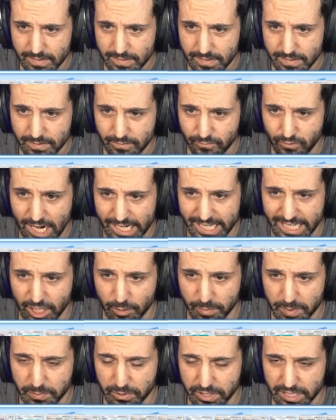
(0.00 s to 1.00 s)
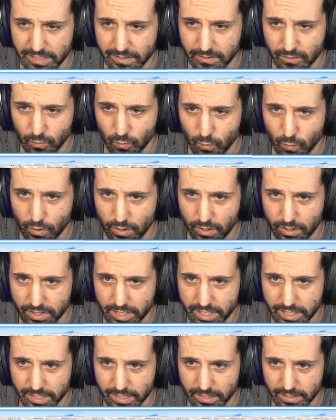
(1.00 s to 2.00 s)
Rocky Helmet putting in the work
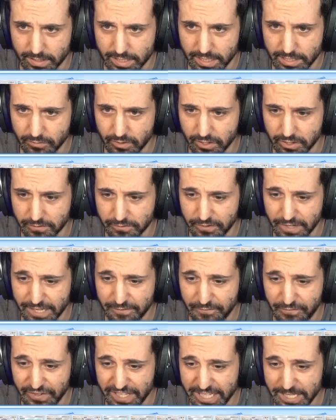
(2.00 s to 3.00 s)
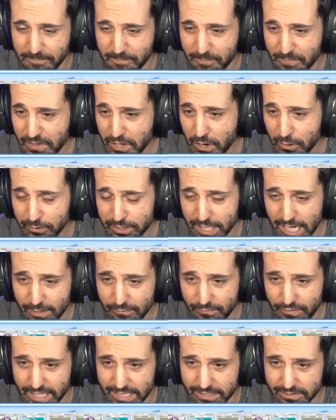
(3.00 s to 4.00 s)
here, getting rid of the Phanpy. No
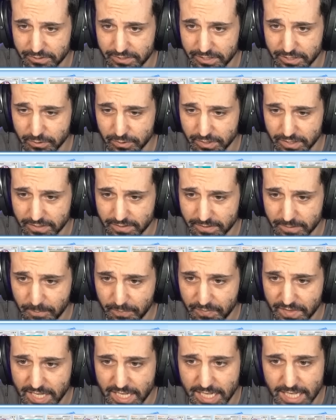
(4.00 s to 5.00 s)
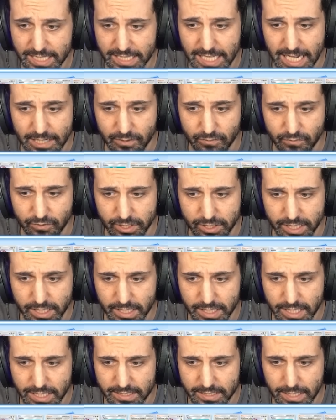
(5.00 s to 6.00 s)
Donphan to deal with. And I really
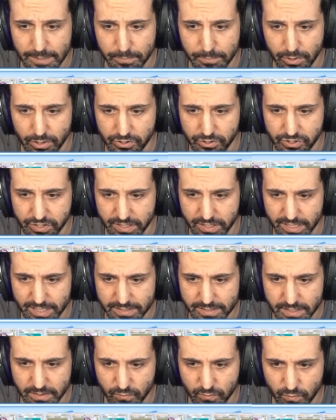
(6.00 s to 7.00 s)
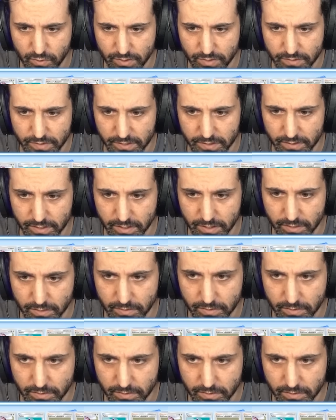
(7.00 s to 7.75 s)
like that potion. Is it worth it, though?